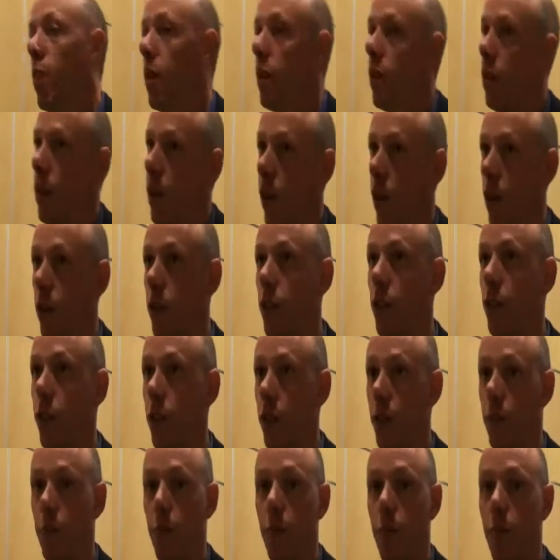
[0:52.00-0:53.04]
but
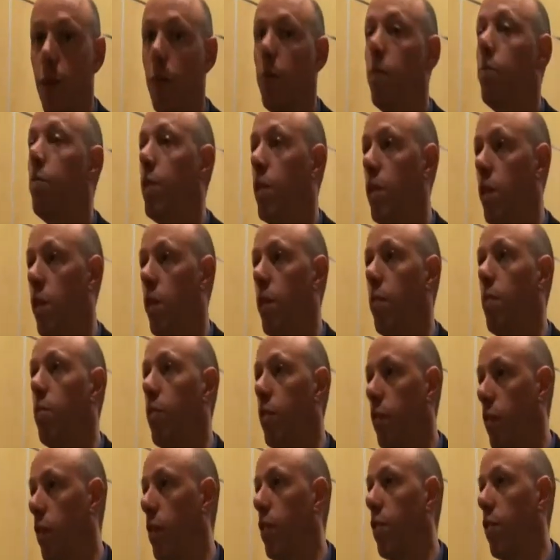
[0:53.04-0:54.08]
not problems in a
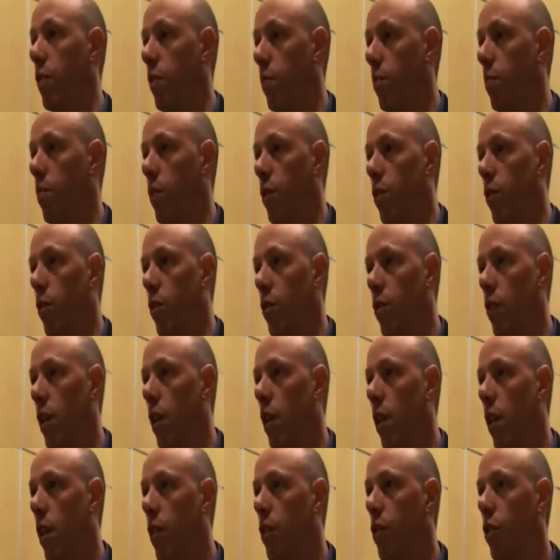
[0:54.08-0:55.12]
number of other
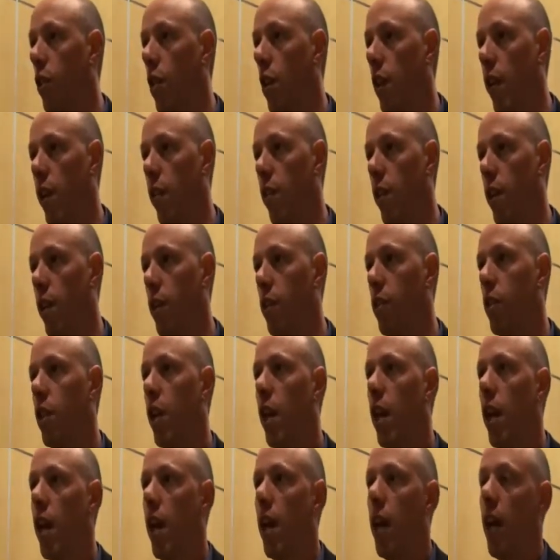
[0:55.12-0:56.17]
neuropsychological areas,
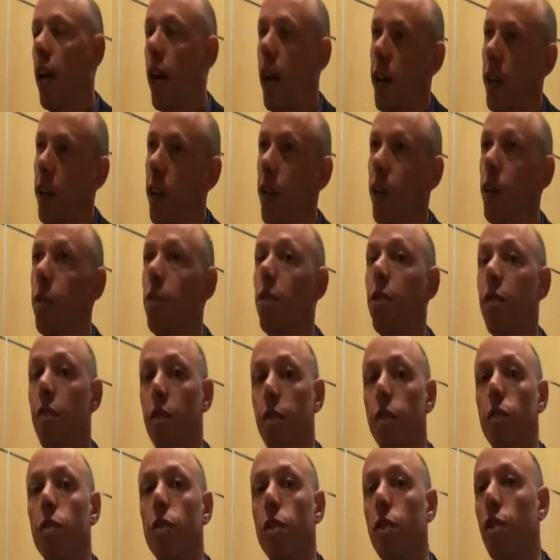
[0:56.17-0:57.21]
and no
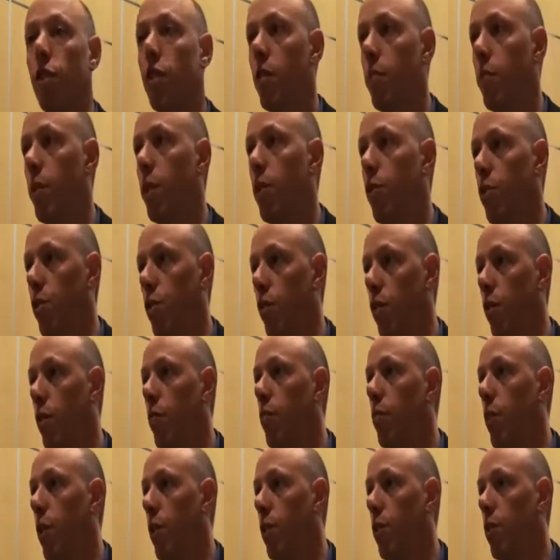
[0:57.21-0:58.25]
differences in emotional
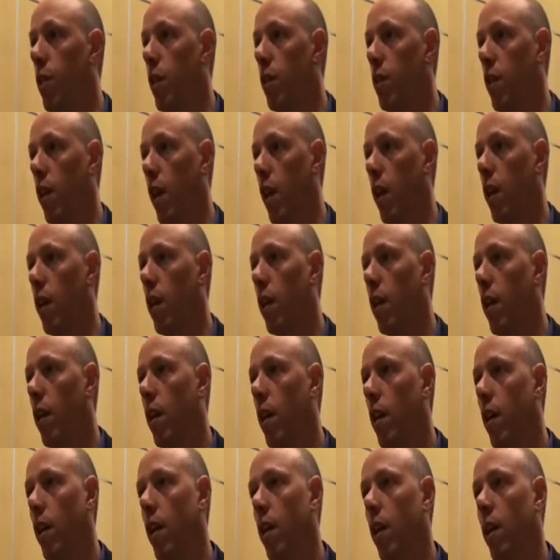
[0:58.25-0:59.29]
processing.
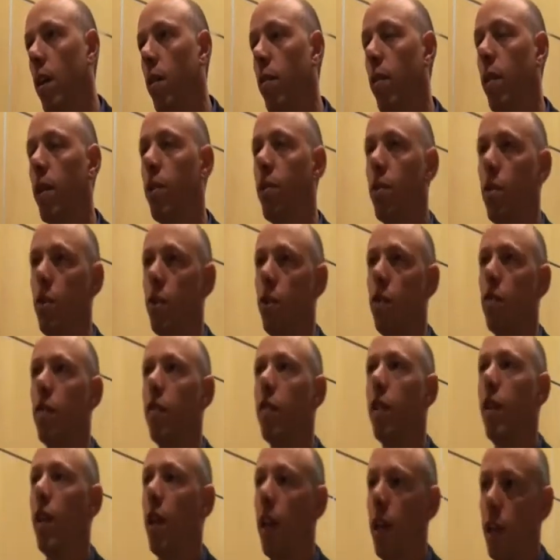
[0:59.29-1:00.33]
Whereas the
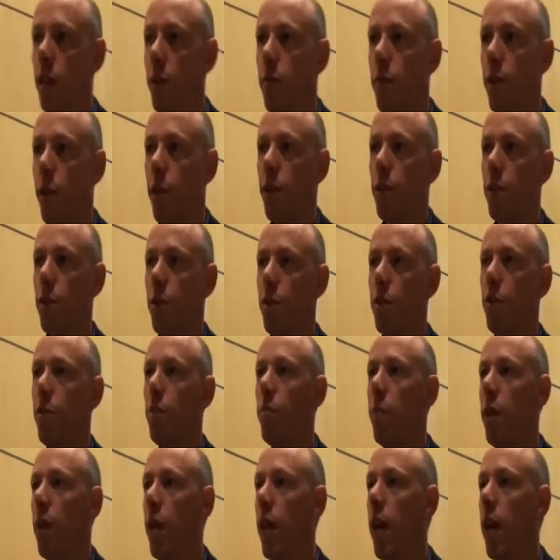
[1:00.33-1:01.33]
severely depressed group